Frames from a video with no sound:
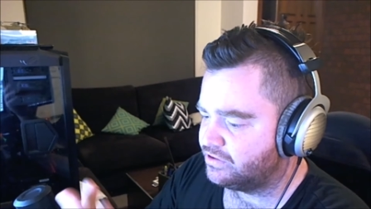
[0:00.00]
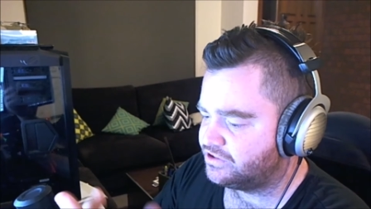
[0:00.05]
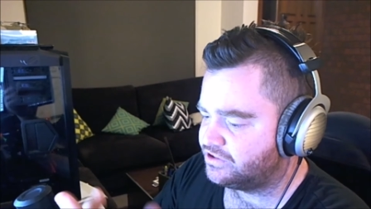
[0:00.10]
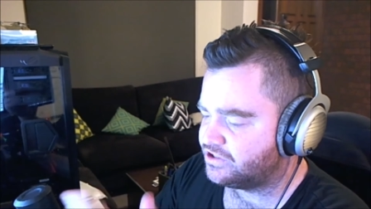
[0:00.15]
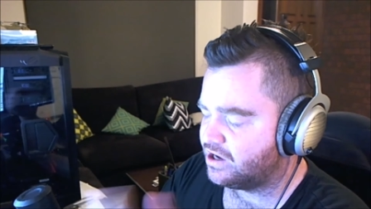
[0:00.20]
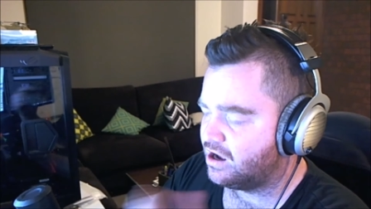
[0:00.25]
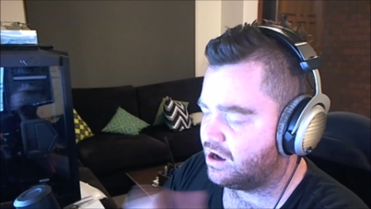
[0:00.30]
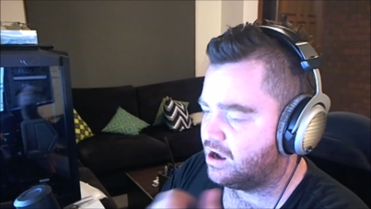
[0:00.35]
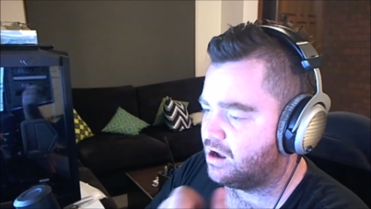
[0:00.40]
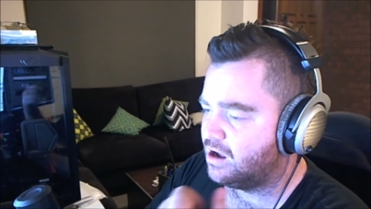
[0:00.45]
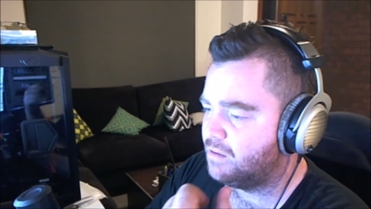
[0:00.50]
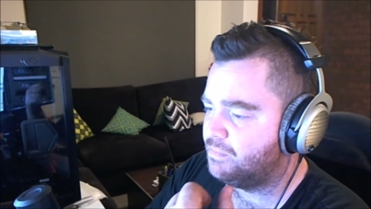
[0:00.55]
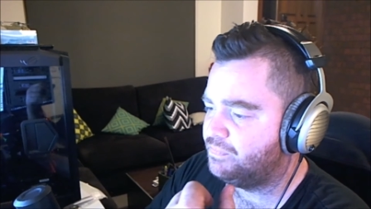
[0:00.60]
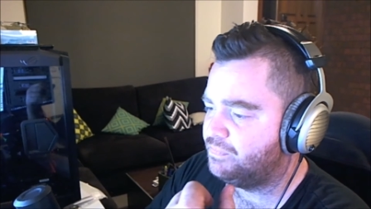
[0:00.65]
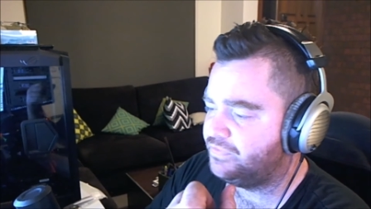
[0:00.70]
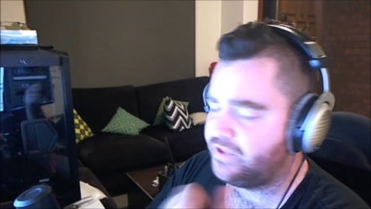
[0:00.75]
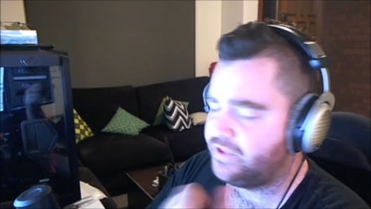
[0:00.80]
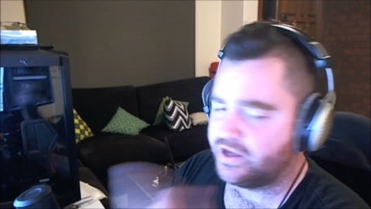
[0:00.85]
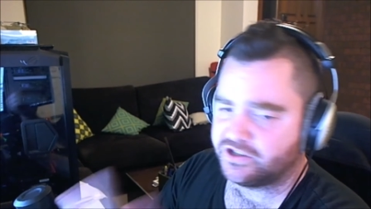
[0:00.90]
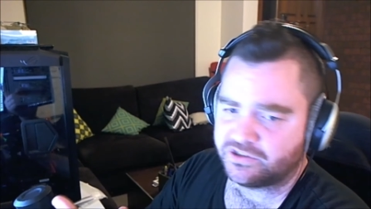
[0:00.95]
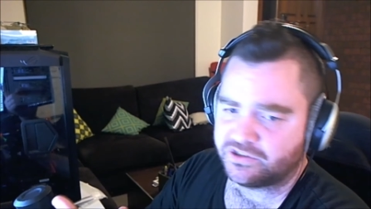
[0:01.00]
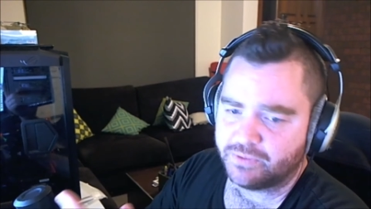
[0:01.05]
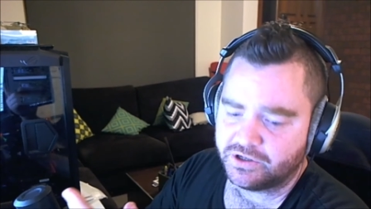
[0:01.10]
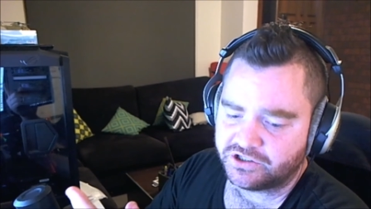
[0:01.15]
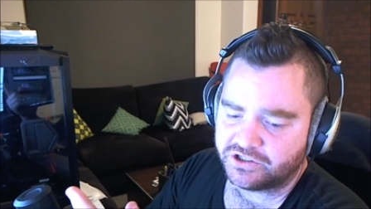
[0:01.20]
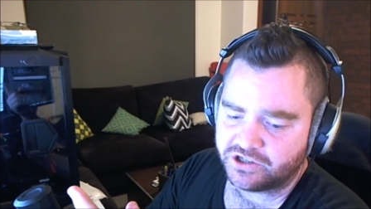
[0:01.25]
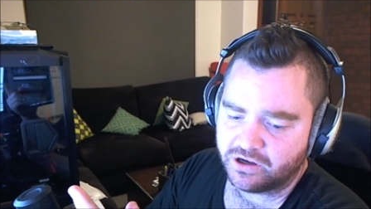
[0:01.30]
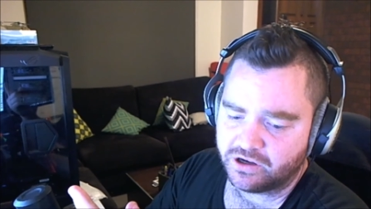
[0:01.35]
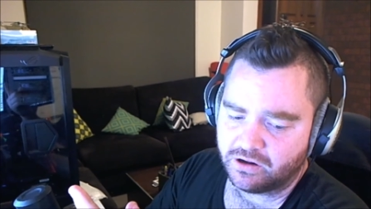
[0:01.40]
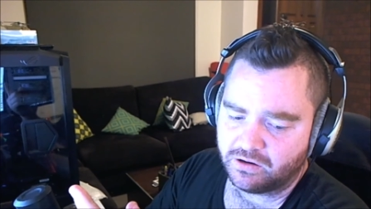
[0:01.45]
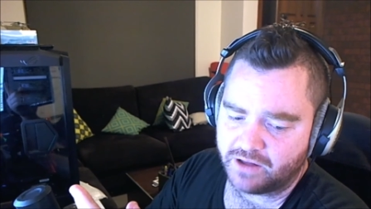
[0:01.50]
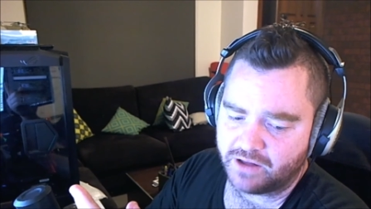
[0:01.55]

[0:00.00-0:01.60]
The SMSL